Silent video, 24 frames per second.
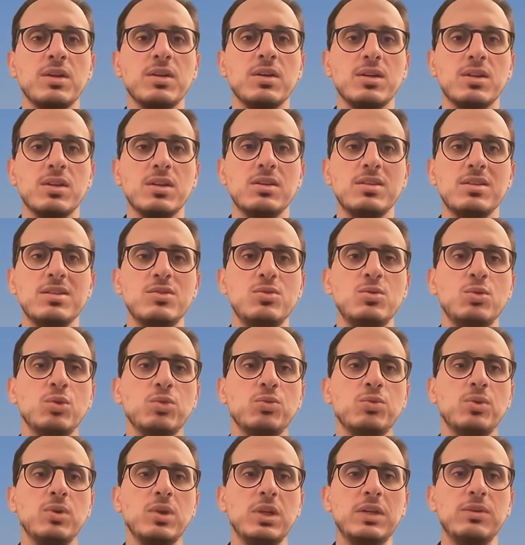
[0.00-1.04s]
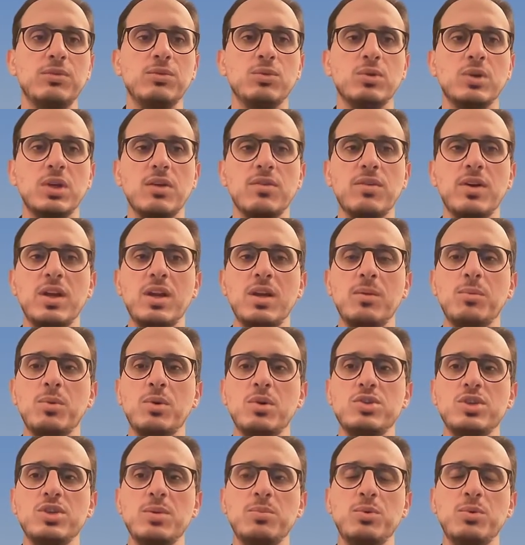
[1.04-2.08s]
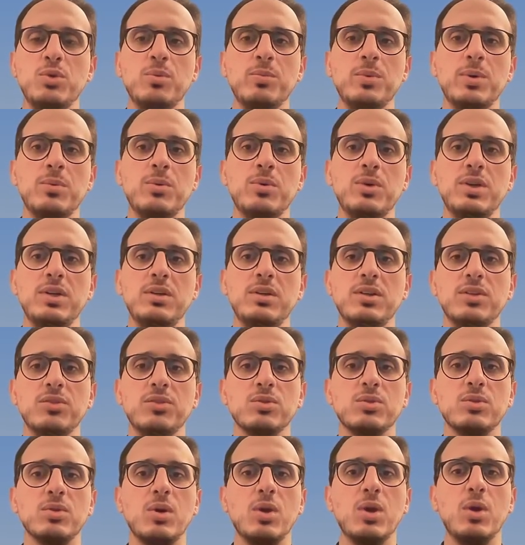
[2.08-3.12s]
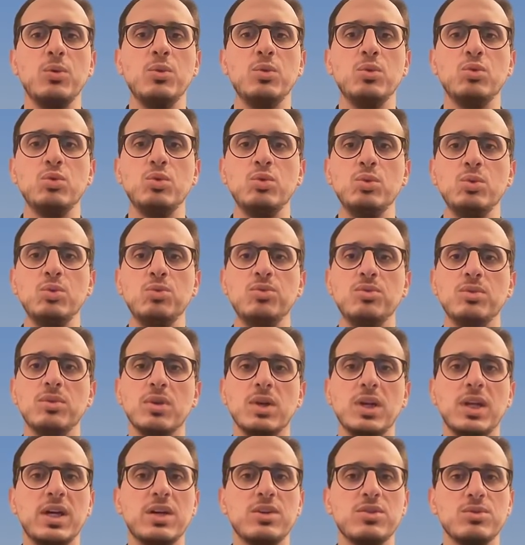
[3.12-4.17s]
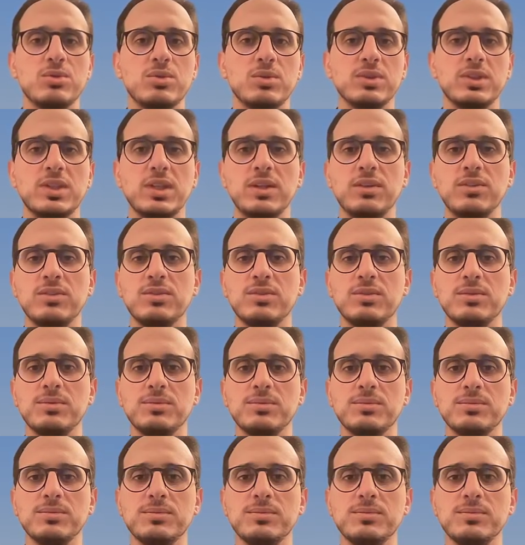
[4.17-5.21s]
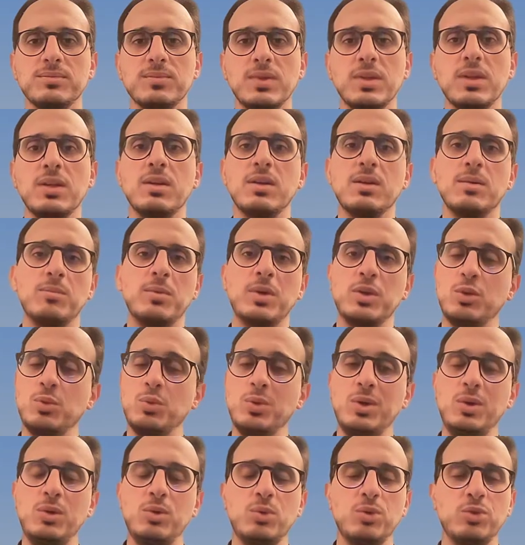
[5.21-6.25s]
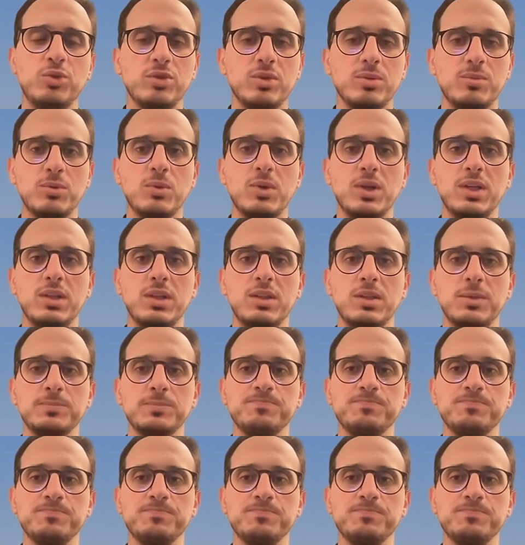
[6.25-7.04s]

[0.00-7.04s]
This is useful if your available GPU memory doesn't allow you to use a large context, but you will lose some quality.